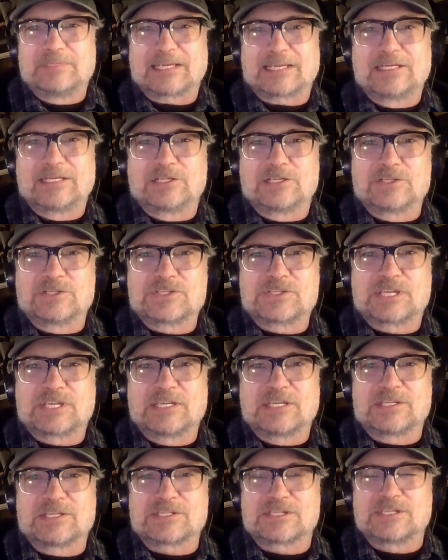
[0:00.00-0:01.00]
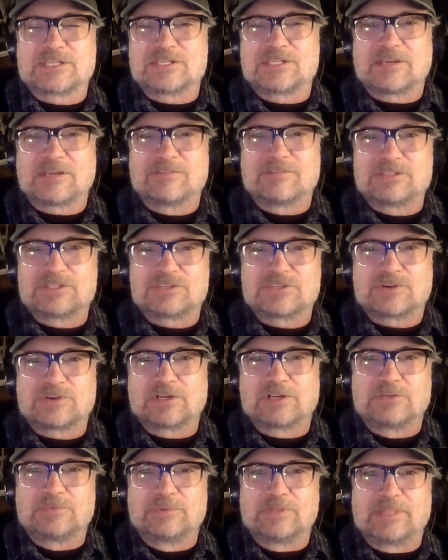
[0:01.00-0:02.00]
technical skills because you haven't
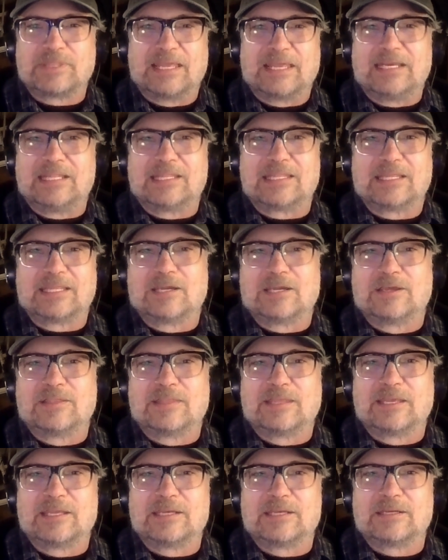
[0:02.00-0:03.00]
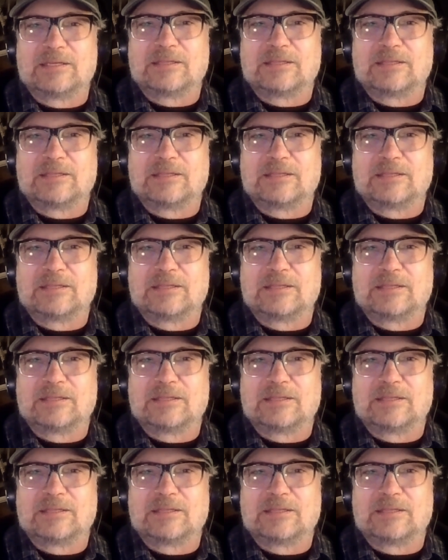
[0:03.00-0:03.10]
struggled with anything on that